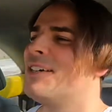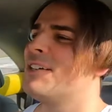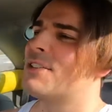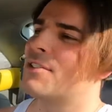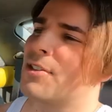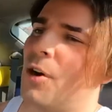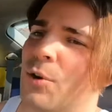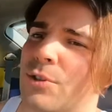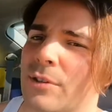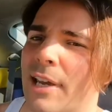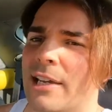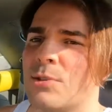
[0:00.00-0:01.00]
So
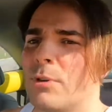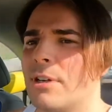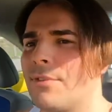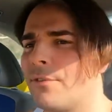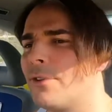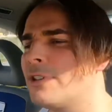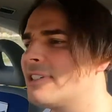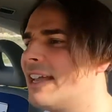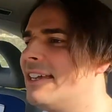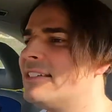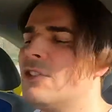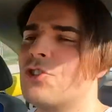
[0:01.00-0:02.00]
today is one of the first
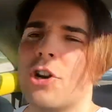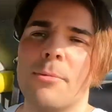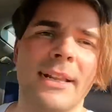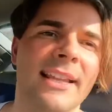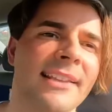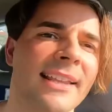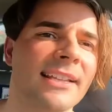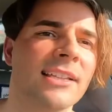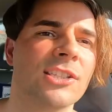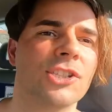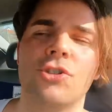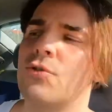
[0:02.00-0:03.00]
days in Germany that
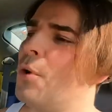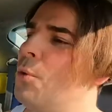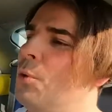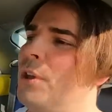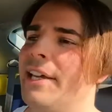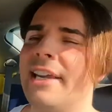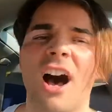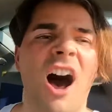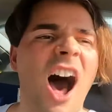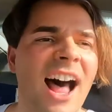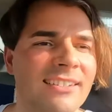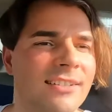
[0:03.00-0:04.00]
is truly
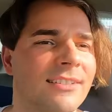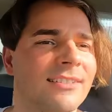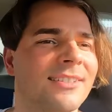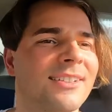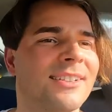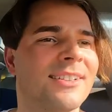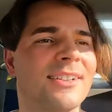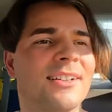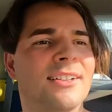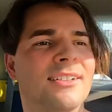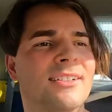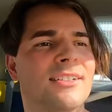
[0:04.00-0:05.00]
hot.
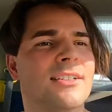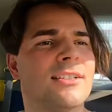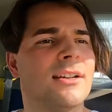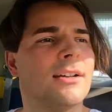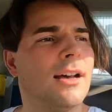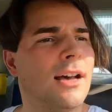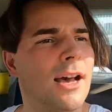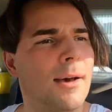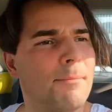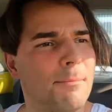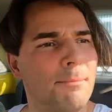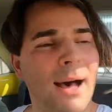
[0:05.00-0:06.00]

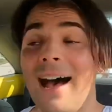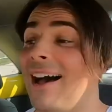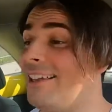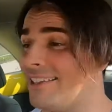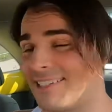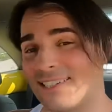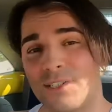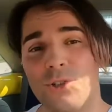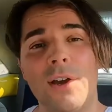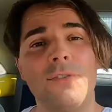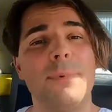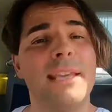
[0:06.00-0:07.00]
But
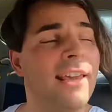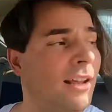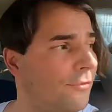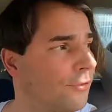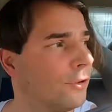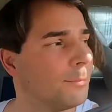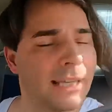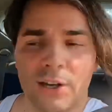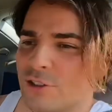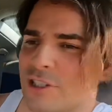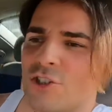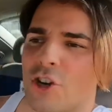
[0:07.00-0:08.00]
you have to be careful,
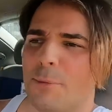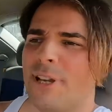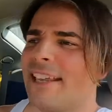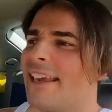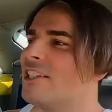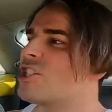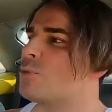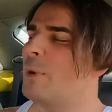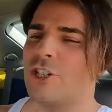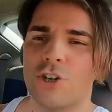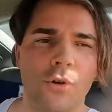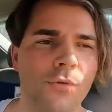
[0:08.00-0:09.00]
because in Germany you can
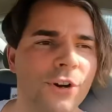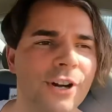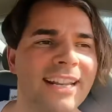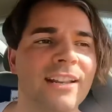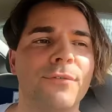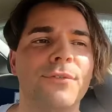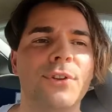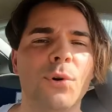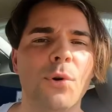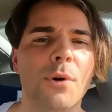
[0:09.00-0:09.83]
switch over in a few